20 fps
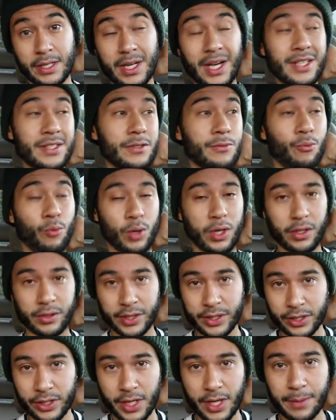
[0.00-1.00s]
Not some
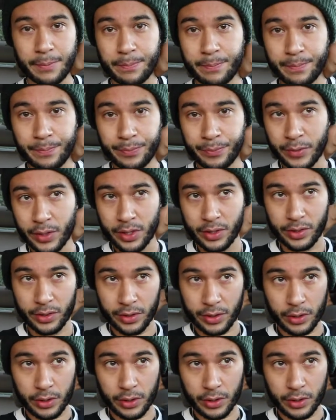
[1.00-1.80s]
welding job, you